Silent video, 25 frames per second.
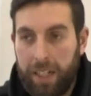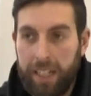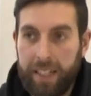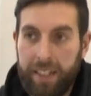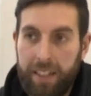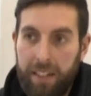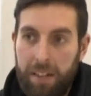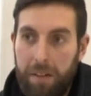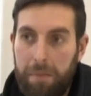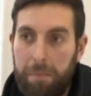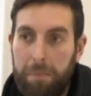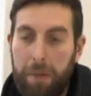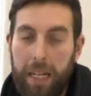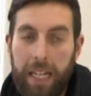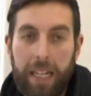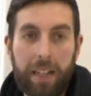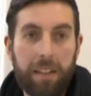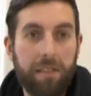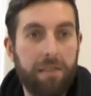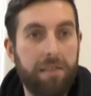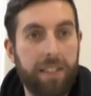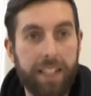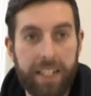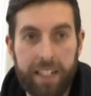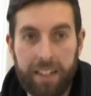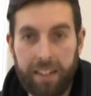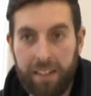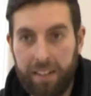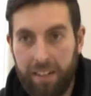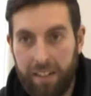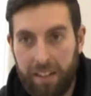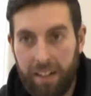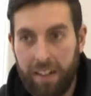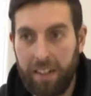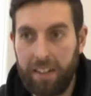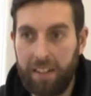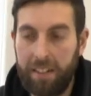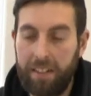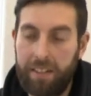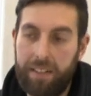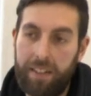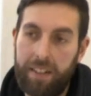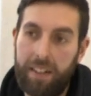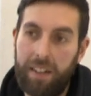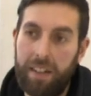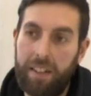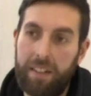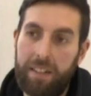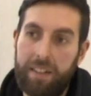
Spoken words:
into the peaks and